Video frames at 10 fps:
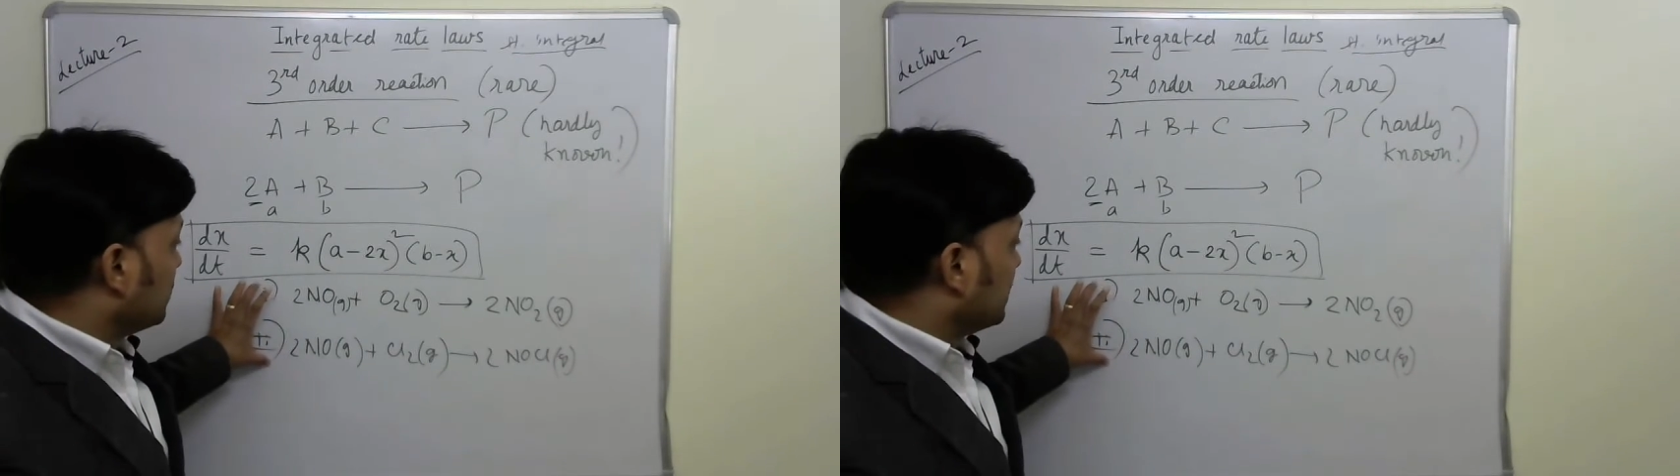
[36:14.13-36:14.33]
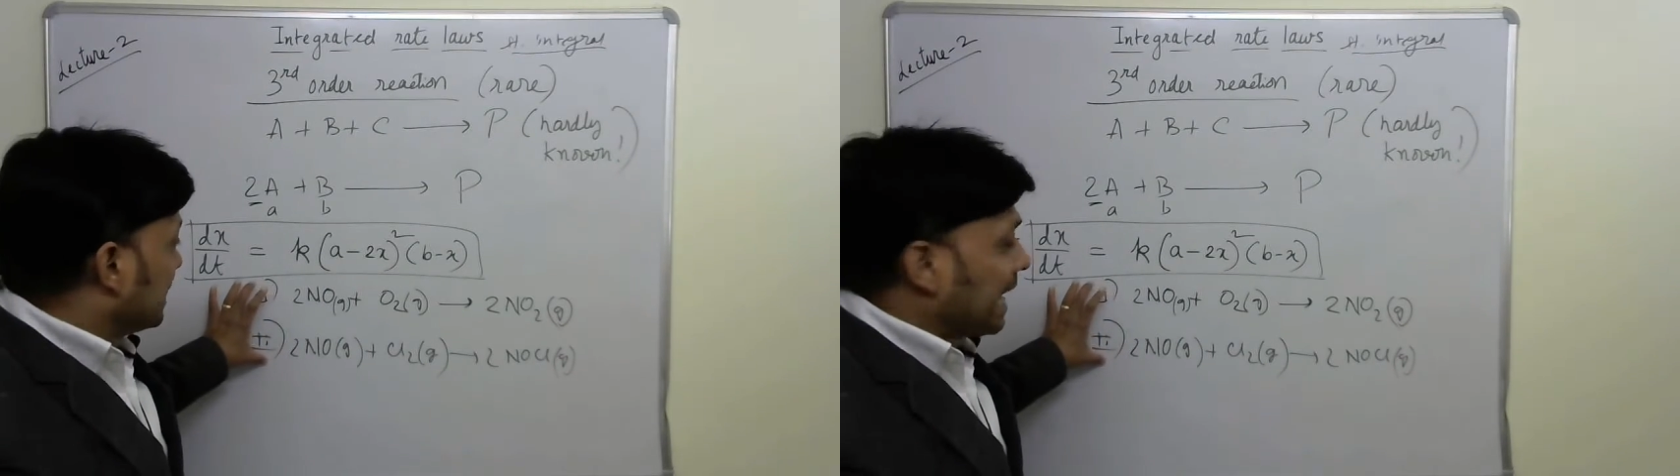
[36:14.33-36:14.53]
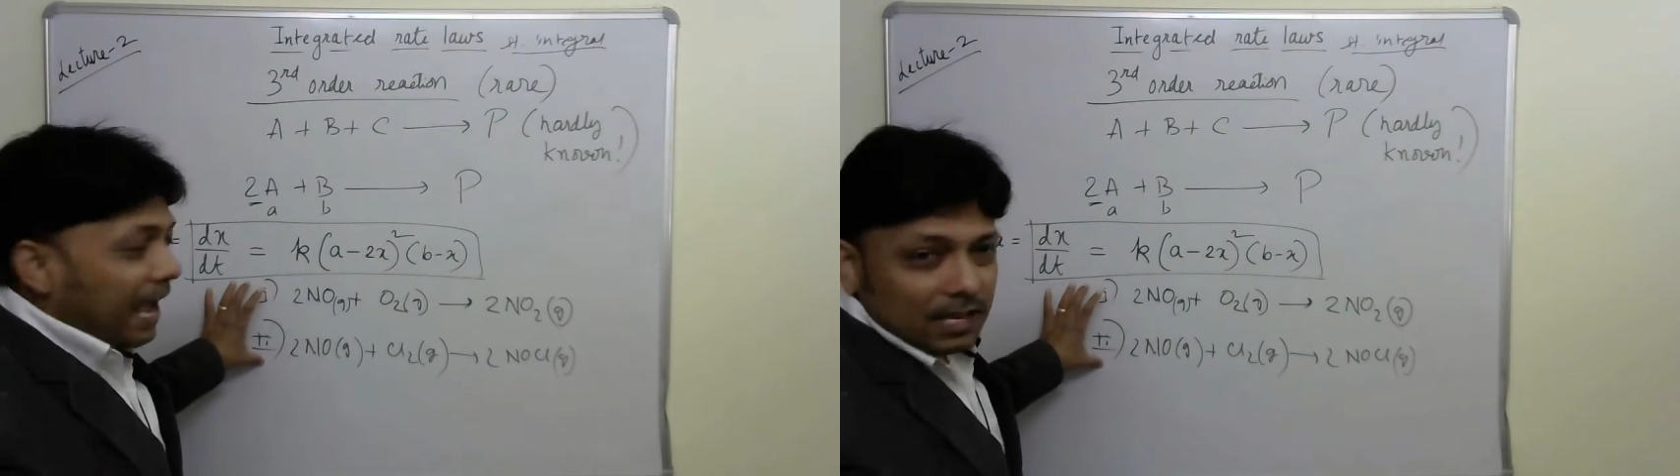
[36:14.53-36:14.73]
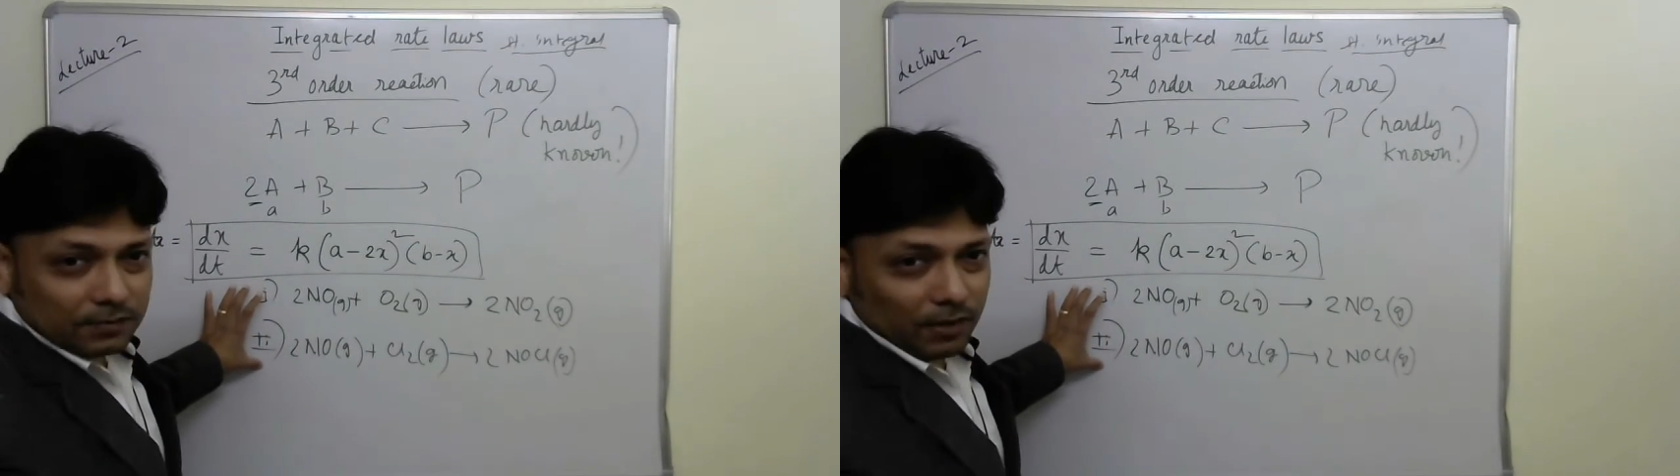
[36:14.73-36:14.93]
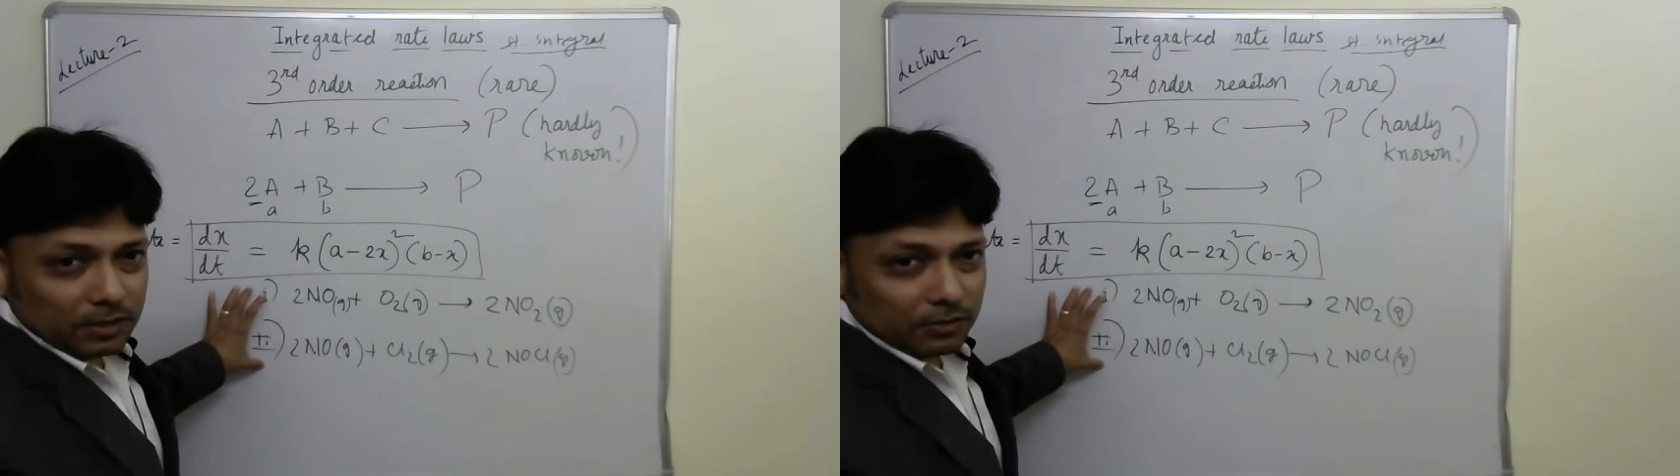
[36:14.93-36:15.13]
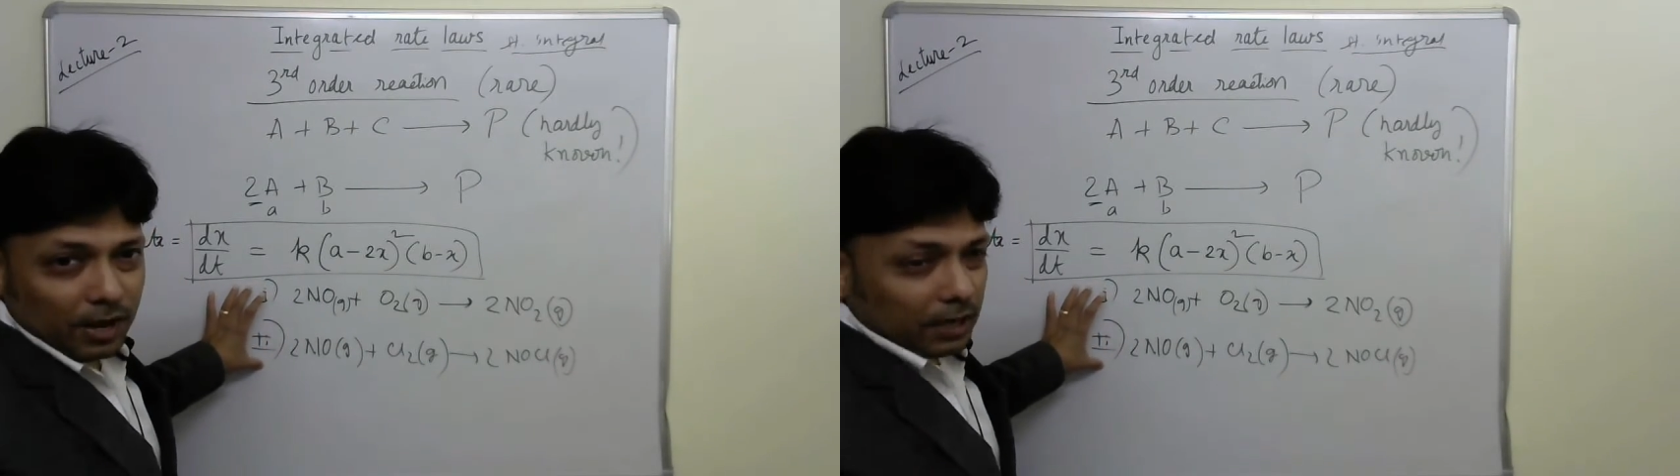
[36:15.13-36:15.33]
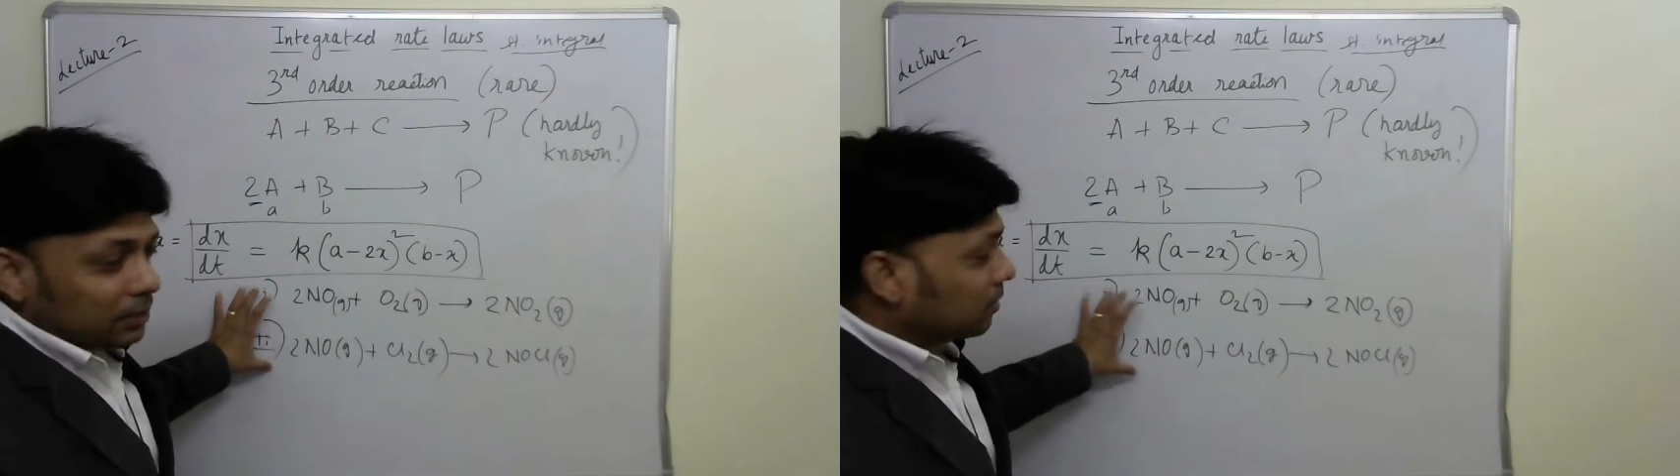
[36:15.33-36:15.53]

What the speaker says: the gas phase reaction.